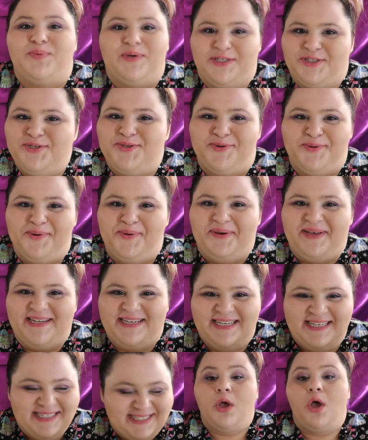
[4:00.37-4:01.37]
to rush through
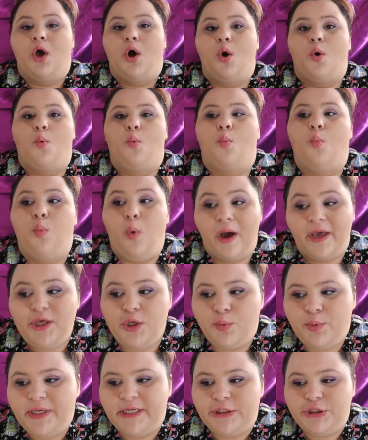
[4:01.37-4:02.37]
it. What
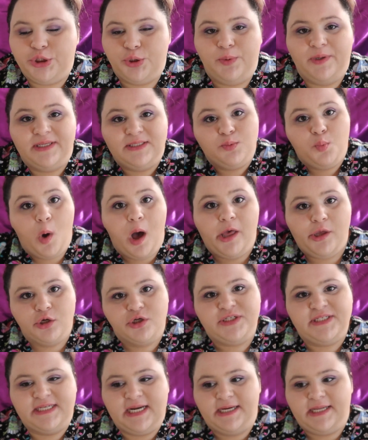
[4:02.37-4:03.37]
you can do is, while
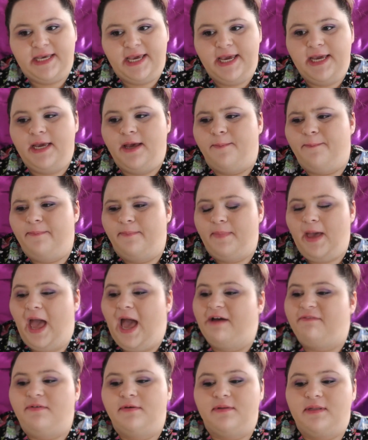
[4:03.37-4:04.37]
you're studying,
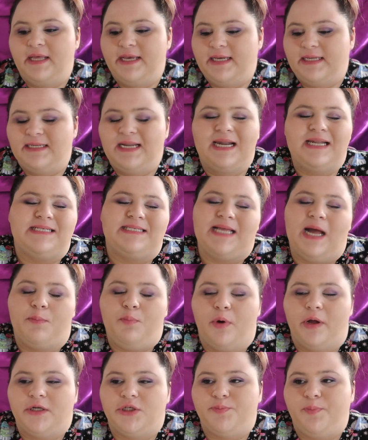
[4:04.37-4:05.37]
have a, like, not a
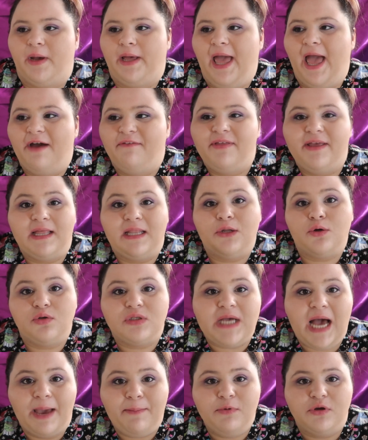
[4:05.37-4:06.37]
stopwatch, but have like a
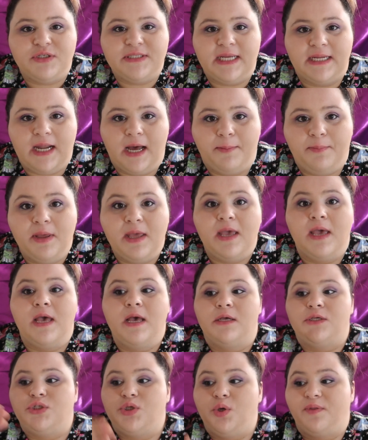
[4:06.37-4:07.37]
little timer set up,
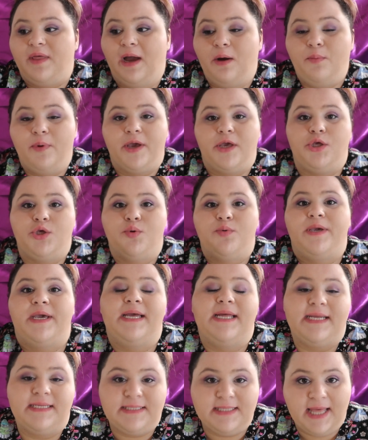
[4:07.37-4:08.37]
so that way you
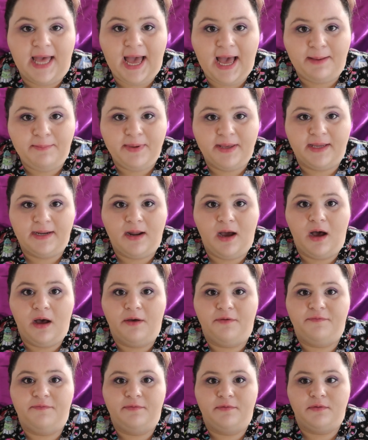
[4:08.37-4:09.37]
get into the habit
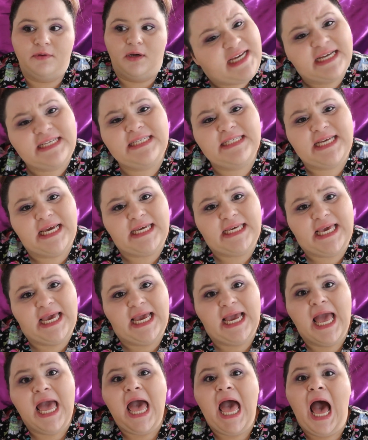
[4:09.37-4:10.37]
of test
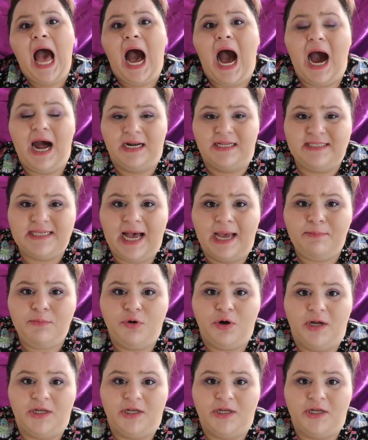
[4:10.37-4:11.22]
taking on a time